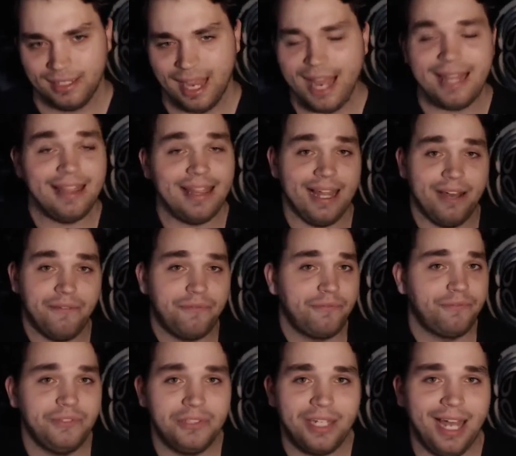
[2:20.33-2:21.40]
I love
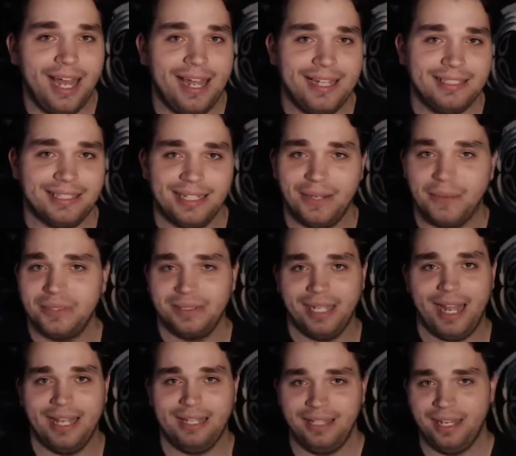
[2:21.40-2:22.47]
you guys, and
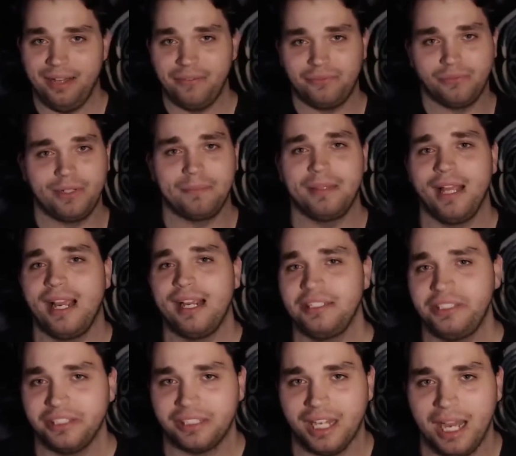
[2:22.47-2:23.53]
I love replying
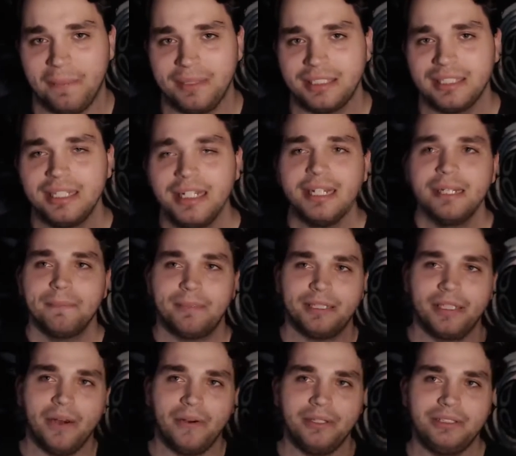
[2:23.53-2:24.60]
to your comments, but
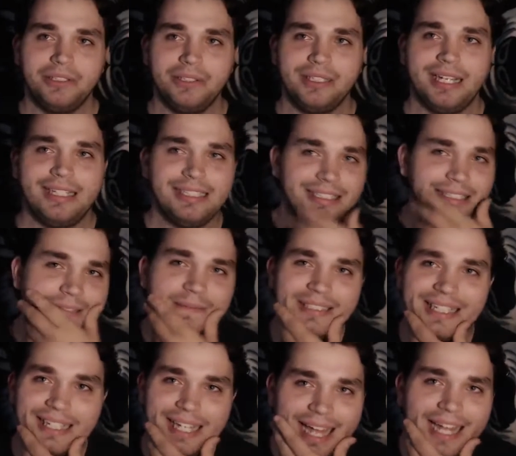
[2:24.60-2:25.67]
going doing that just
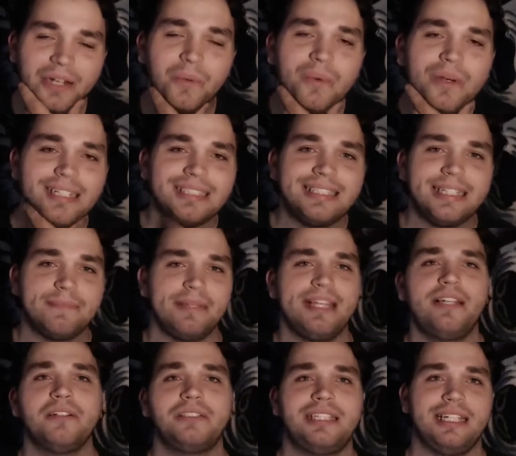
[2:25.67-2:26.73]
seems... I don't want to seem
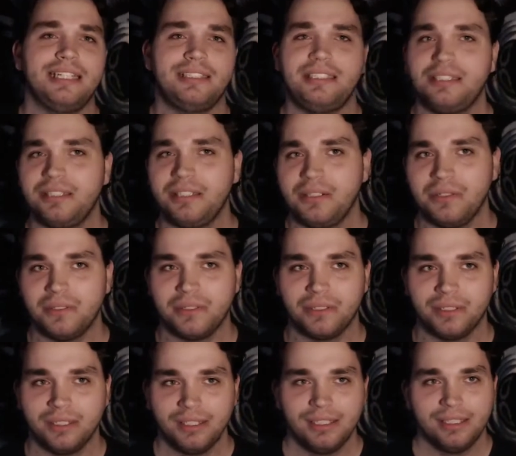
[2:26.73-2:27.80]
egotistical
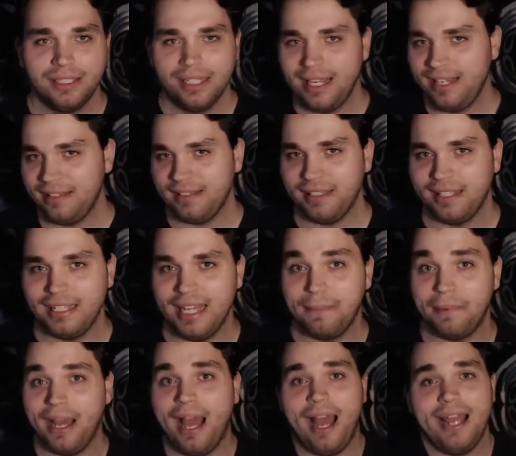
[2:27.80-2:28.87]
or anything like
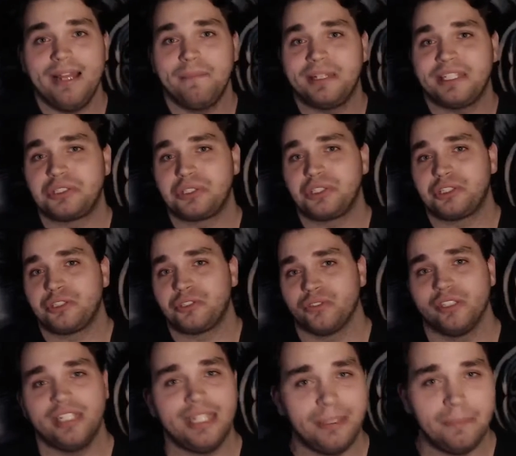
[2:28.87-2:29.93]
that, but I am
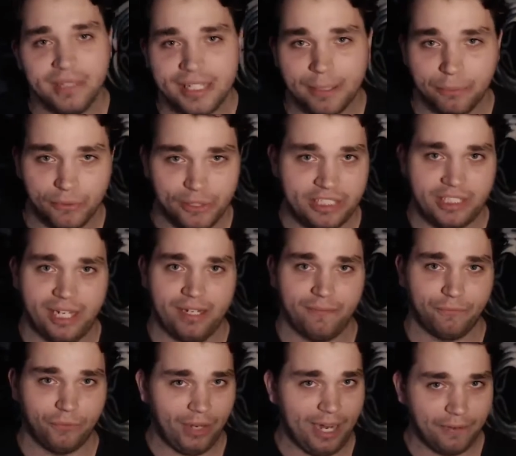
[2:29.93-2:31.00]
extremely
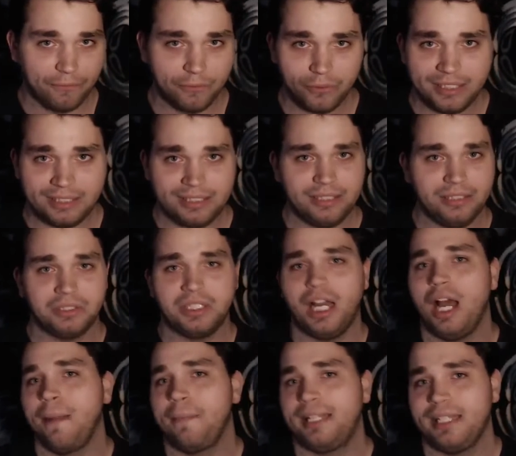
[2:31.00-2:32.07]
appreciative for every single
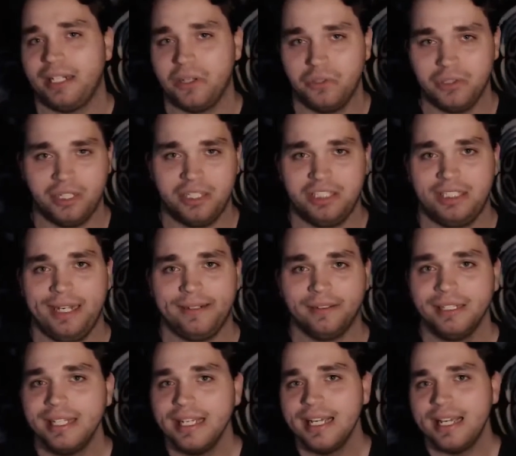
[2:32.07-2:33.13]
comment that goes on this channel.